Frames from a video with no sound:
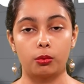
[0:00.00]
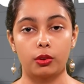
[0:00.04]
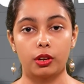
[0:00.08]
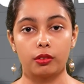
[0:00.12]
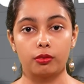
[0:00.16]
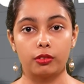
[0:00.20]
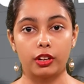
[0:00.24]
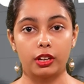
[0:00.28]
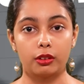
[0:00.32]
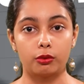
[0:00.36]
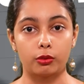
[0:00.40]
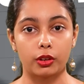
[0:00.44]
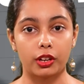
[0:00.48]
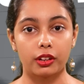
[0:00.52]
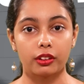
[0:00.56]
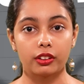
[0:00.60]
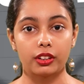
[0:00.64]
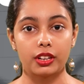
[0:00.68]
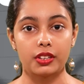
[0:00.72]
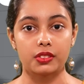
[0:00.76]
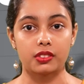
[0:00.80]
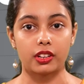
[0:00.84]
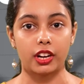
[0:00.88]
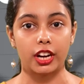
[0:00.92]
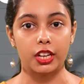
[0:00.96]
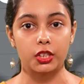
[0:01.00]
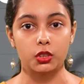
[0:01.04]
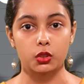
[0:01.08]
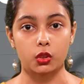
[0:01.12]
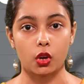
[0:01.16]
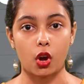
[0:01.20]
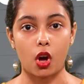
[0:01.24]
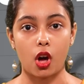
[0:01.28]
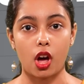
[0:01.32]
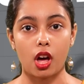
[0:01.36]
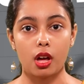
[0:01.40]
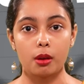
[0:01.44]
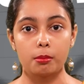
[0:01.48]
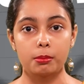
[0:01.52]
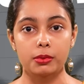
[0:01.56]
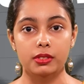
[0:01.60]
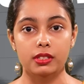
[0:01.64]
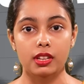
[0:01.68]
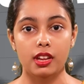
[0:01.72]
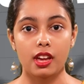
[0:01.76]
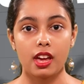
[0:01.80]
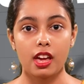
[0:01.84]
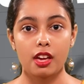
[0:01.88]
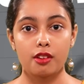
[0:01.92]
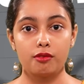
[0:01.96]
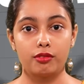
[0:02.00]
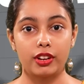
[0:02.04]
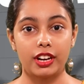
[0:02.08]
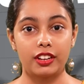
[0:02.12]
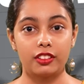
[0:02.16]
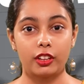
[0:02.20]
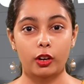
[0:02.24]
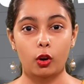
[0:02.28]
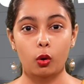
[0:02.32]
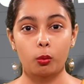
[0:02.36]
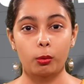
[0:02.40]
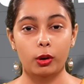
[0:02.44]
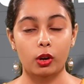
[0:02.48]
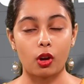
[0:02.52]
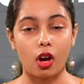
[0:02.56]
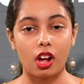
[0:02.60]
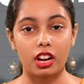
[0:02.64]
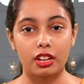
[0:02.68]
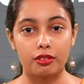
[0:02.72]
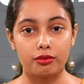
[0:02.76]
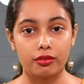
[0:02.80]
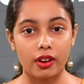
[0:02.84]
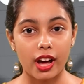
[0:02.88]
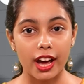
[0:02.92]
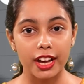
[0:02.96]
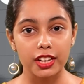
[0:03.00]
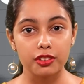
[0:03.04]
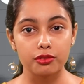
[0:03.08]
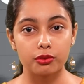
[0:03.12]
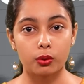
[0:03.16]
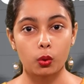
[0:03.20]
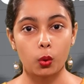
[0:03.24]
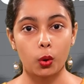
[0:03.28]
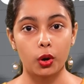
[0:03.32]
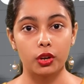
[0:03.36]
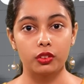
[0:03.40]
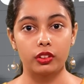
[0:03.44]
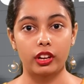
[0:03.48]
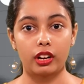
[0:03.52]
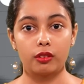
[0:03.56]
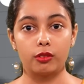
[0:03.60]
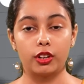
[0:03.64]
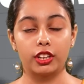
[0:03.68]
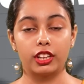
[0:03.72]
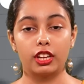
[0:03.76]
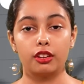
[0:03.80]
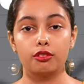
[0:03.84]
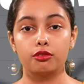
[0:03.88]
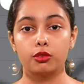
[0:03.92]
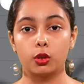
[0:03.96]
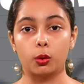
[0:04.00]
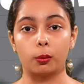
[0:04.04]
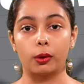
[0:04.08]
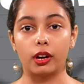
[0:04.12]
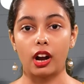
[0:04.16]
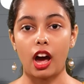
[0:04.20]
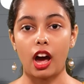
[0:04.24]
where workers are in jobs where they're overqualified for, they're working fewer